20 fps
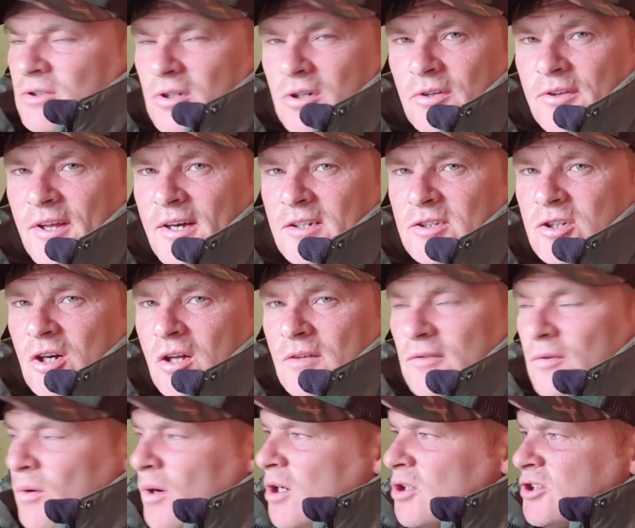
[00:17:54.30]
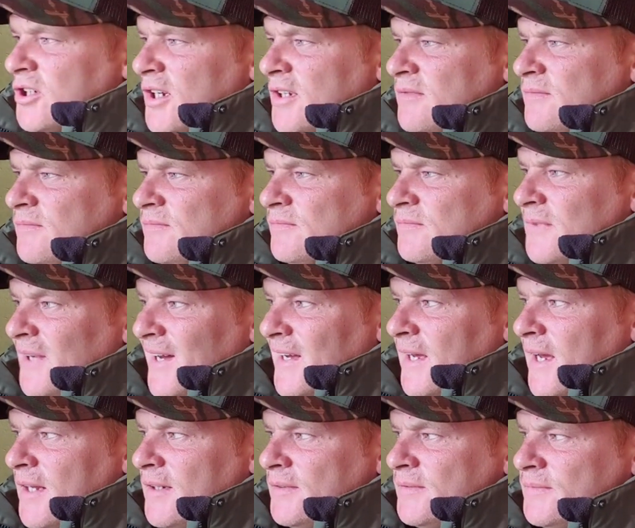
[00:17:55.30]
So thanks all for watching
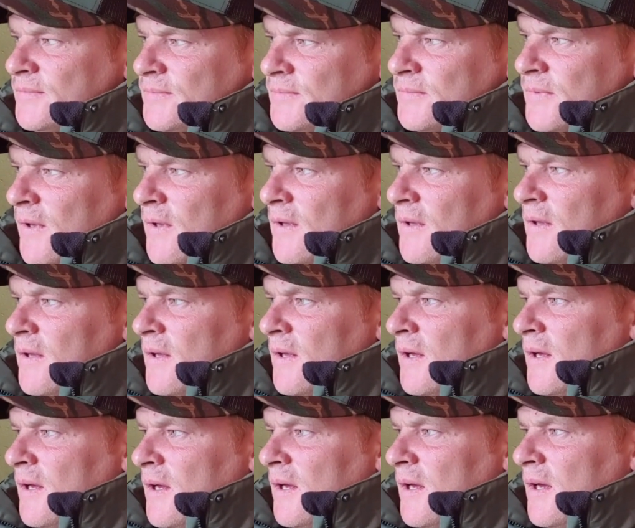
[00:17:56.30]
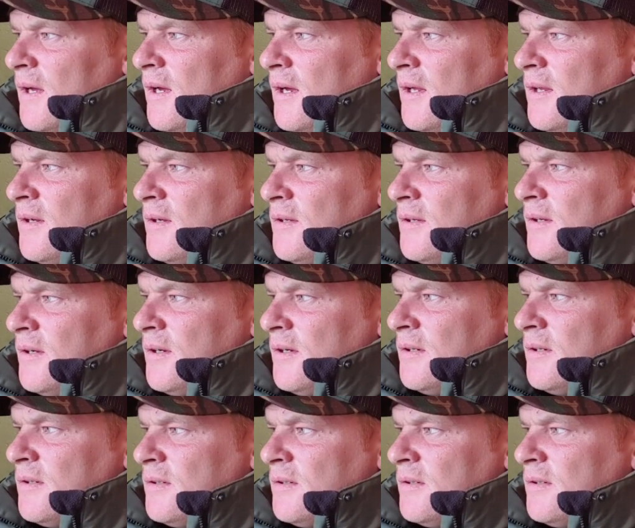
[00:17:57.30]
again, and